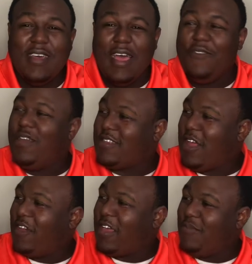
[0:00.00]
I'm ready to
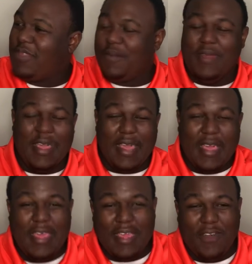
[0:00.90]
go give me something to eat.